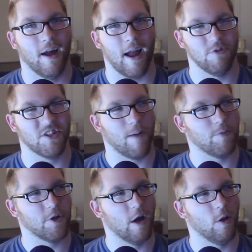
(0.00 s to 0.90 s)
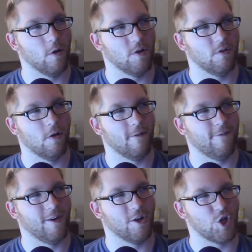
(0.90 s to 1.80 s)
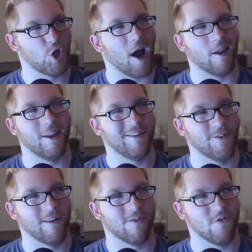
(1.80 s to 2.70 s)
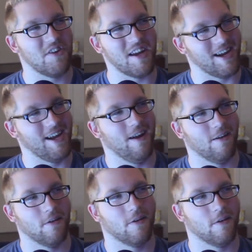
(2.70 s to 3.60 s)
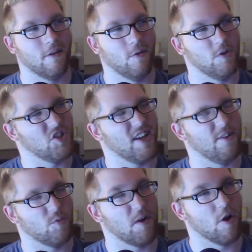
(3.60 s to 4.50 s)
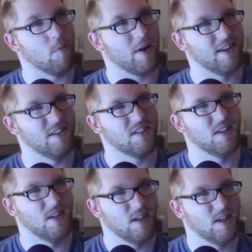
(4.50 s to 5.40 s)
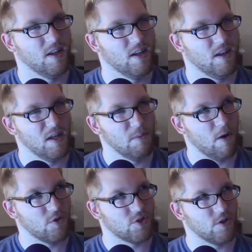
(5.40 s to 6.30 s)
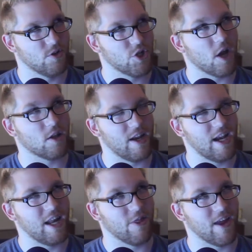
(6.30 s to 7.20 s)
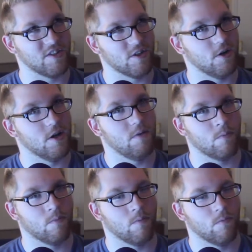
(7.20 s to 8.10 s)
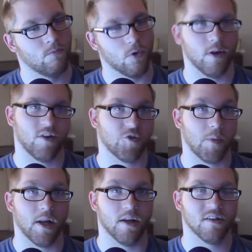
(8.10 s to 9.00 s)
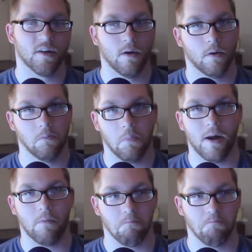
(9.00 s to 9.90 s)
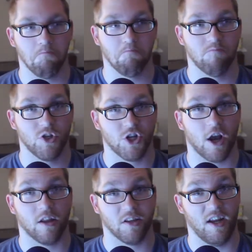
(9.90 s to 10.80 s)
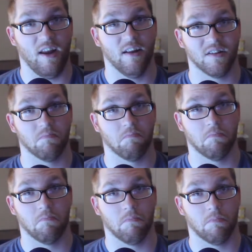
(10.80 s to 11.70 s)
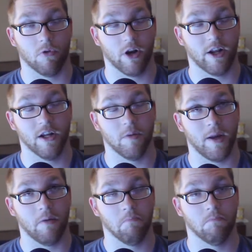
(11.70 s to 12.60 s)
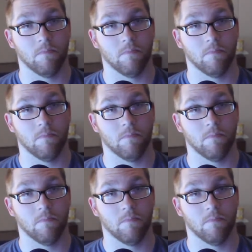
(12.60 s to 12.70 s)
I was skeptical of chocolate-flavored tea, which sounds weird because most chocolate anything is good, or at least to me it is. But chocolate tea is pretty good to me.